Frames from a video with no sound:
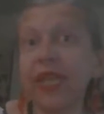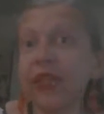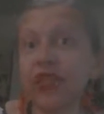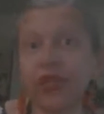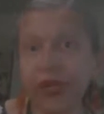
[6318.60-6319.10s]

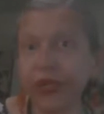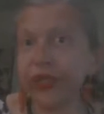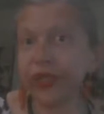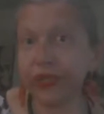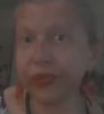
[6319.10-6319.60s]
in
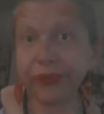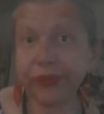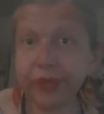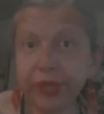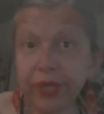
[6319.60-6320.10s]
church,
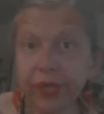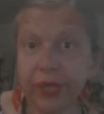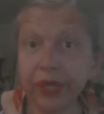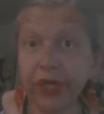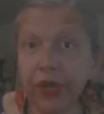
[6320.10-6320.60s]

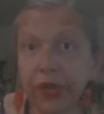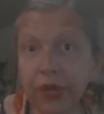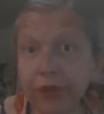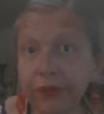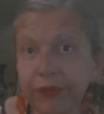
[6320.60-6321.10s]
you
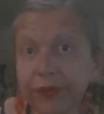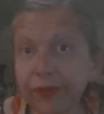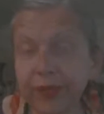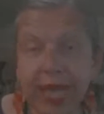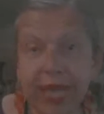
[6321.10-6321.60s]
know,
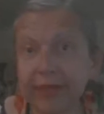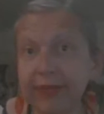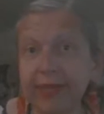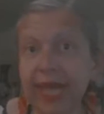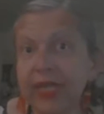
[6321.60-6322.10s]
that
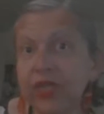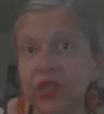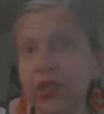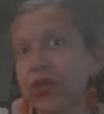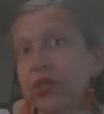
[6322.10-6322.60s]
that is
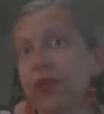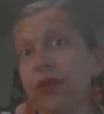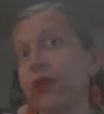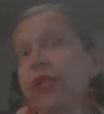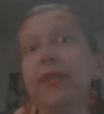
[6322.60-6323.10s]
just
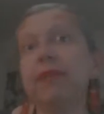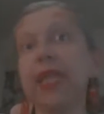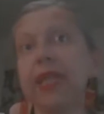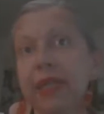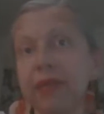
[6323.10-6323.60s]
your
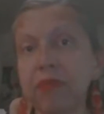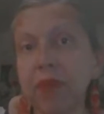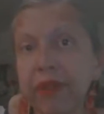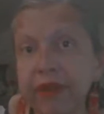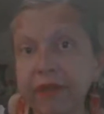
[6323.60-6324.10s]
immediate
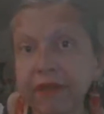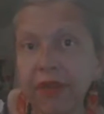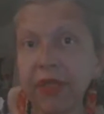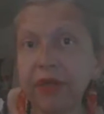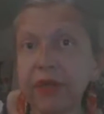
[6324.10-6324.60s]
mother and
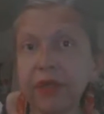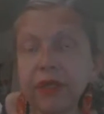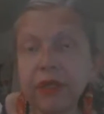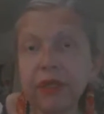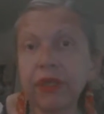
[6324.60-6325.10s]
father
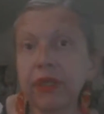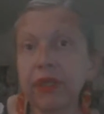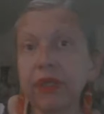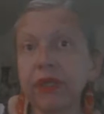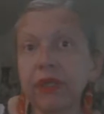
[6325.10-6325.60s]

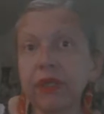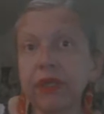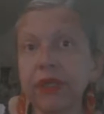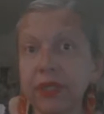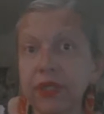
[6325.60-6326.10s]

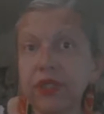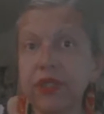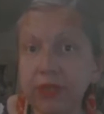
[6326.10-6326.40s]
it's just